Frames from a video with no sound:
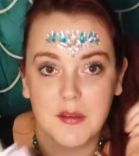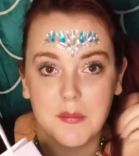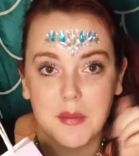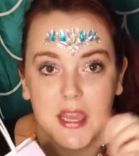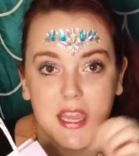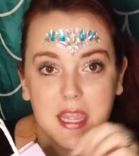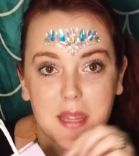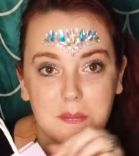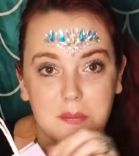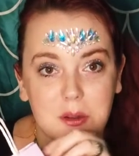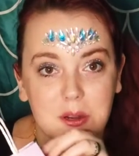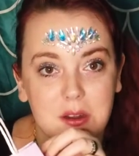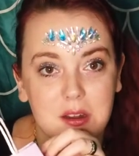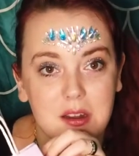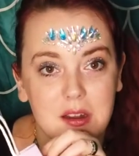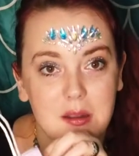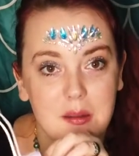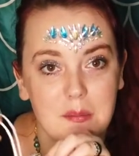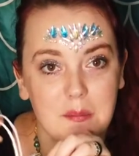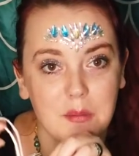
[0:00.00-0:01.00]

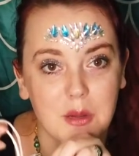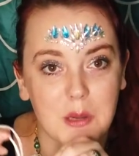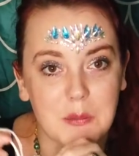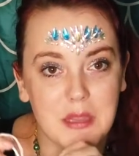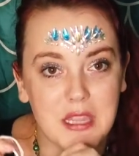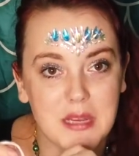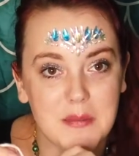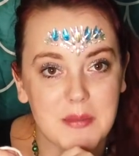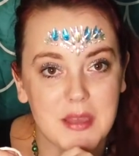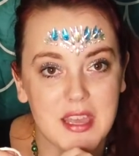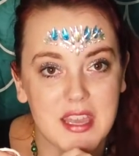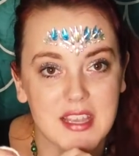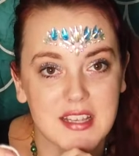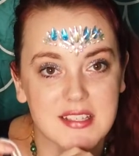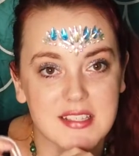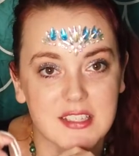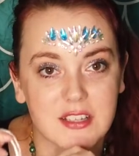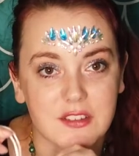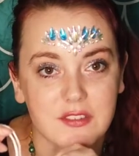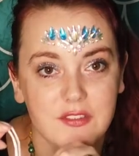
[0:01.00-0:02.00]
paper mermaid
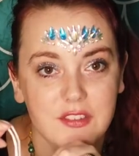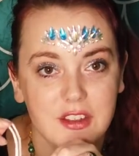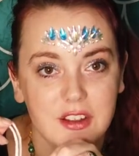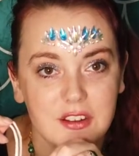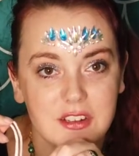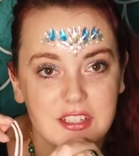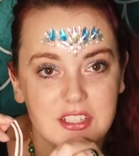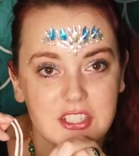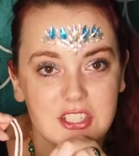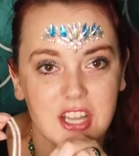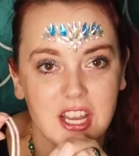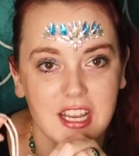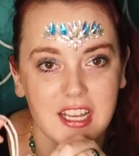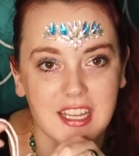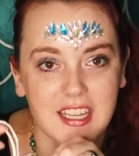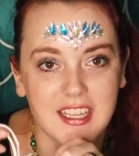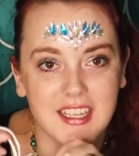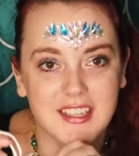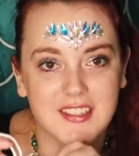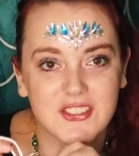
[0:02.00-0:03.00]
bags. They're very
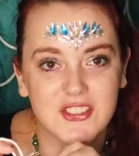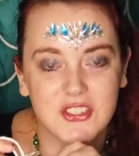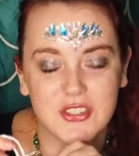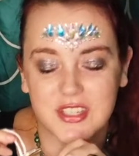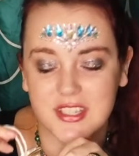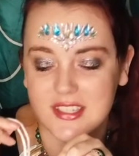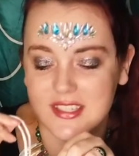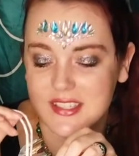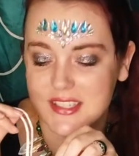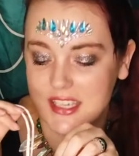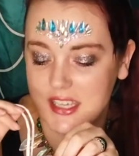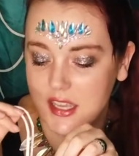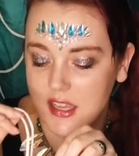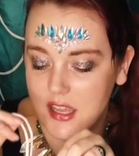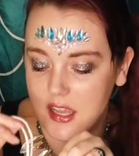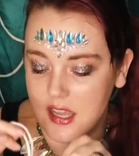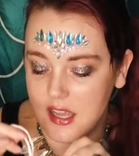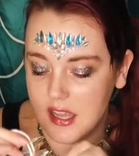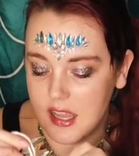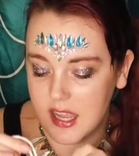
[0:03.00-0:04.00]
shiny, as you can see.
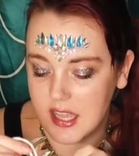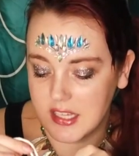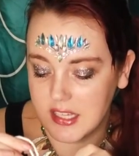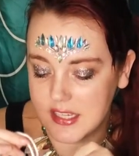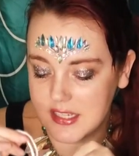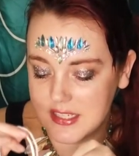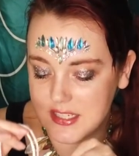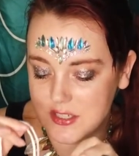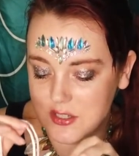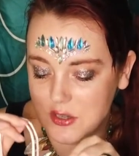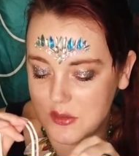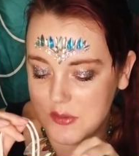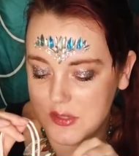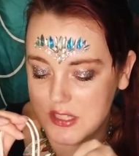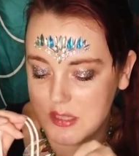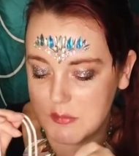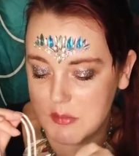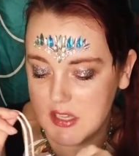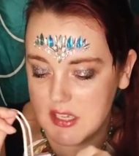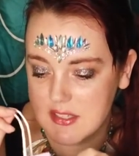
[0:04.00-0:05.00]
I like to go with
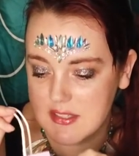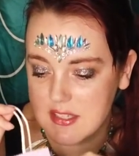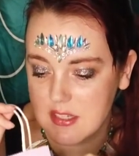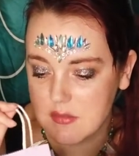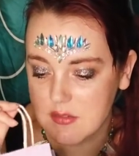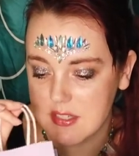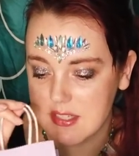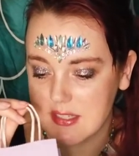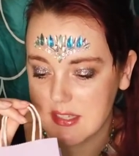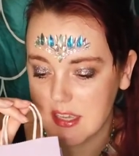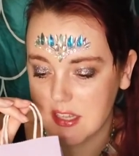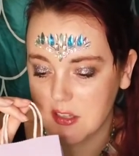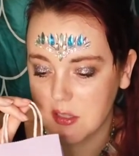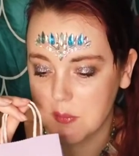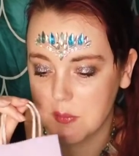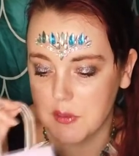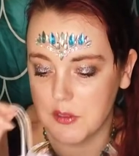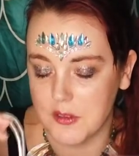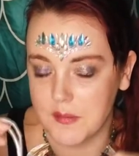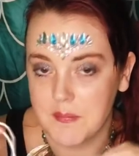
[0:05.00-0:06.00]
it because they're
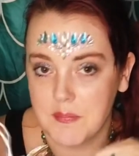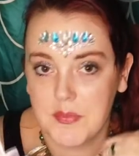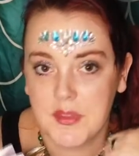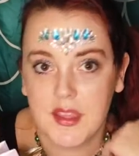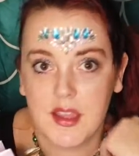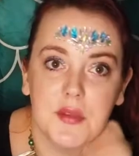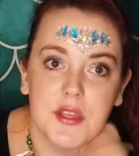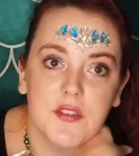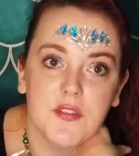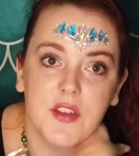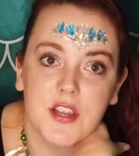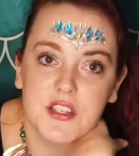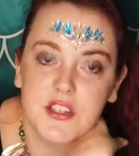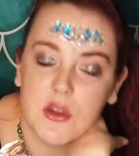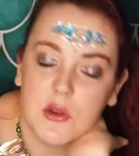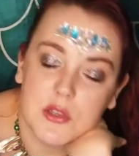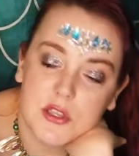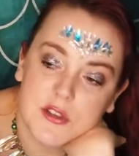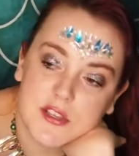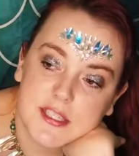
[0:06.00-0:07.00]
recyclable. If I
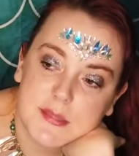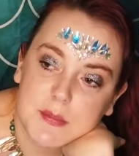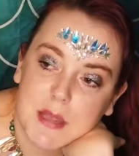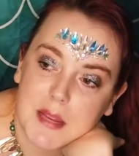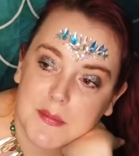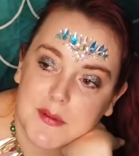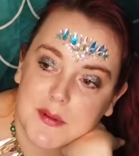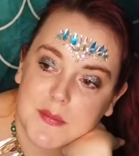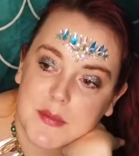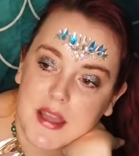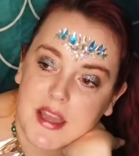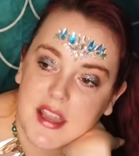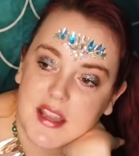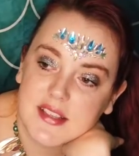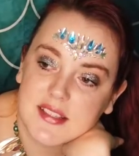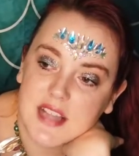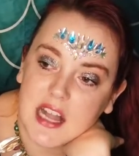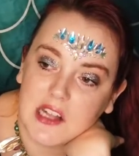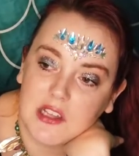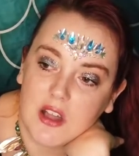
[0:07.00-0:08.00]
don't use paper
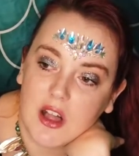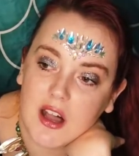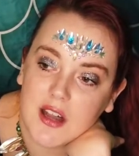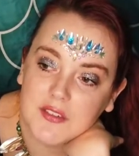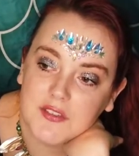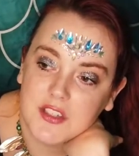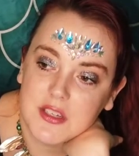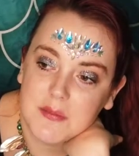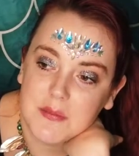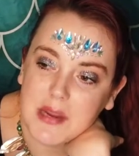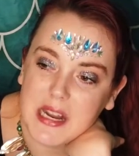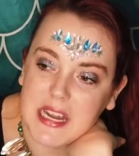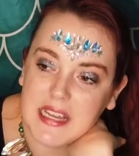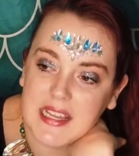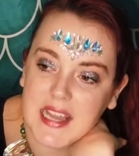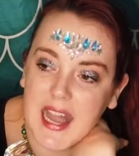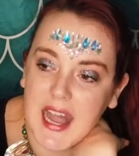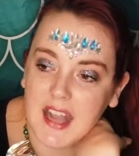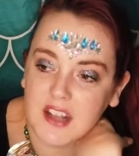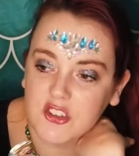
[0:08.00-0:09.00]
bags, I'll often
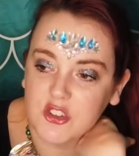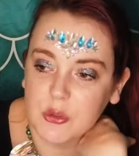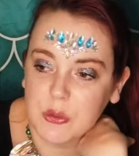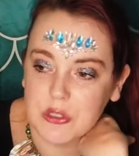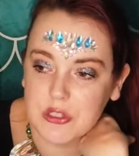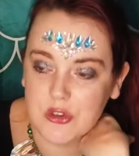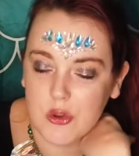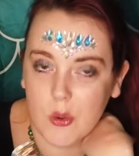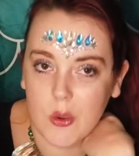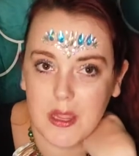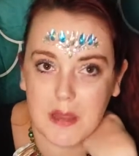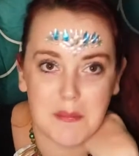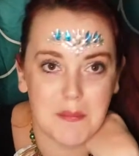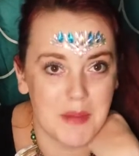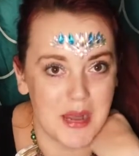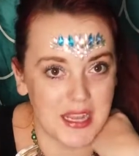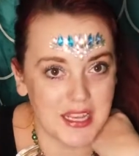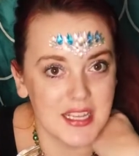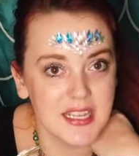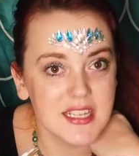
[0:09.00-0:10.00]
buy actual toy
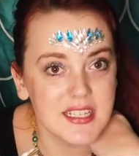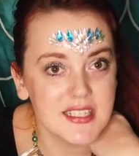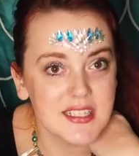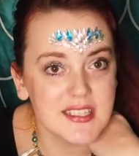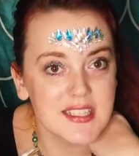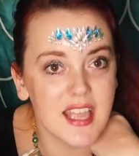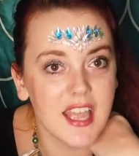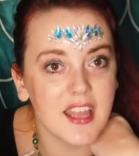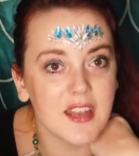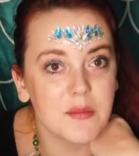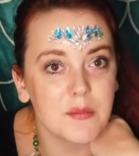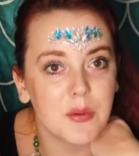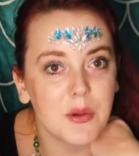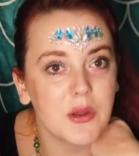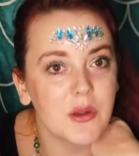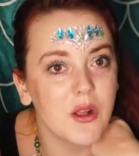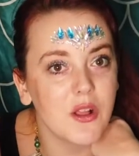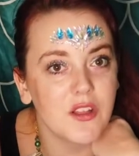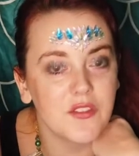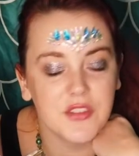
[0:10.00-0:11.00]
buckets and
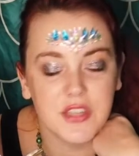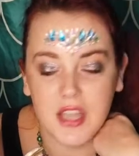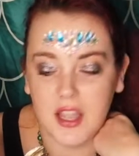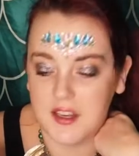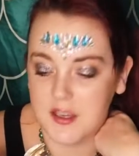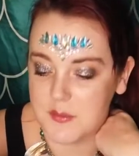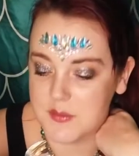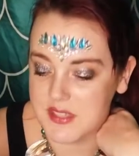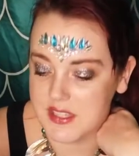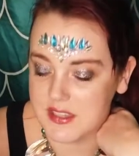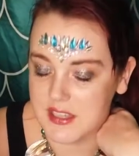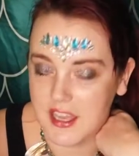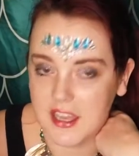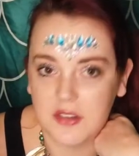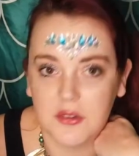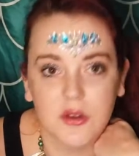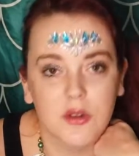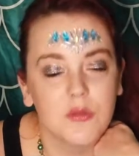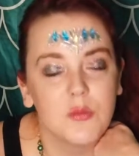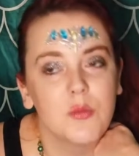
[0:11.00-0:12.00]
put all the items in
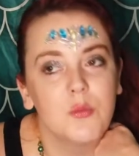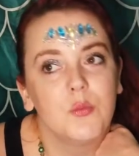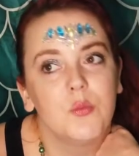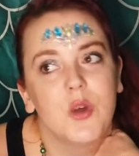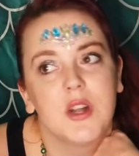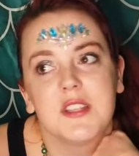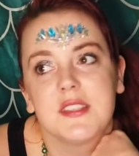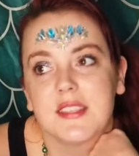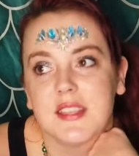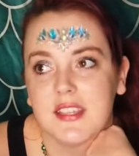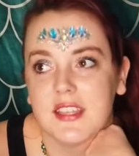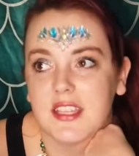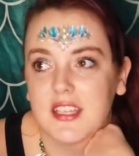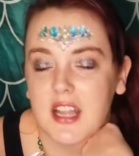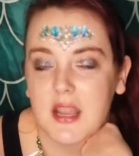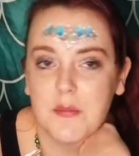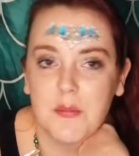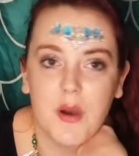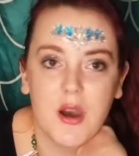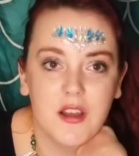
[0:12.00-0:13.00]
that. Or once I think
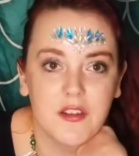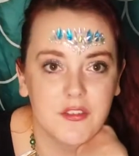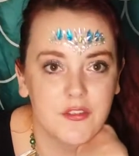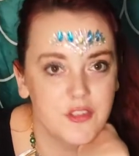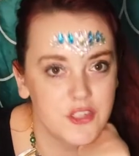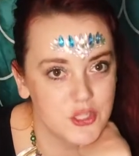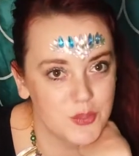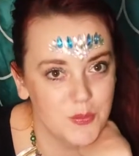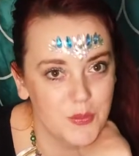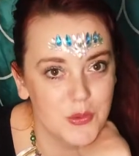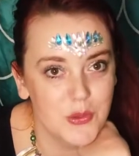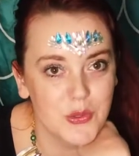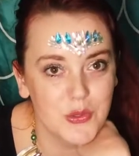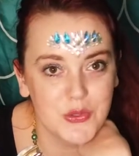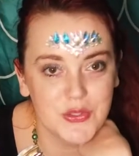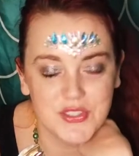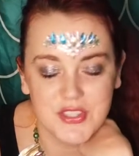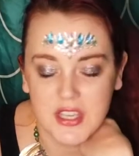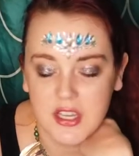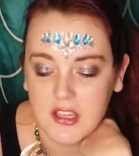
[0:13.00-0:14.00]
I bought fish
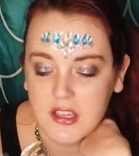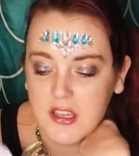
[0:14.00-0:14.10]
bowls.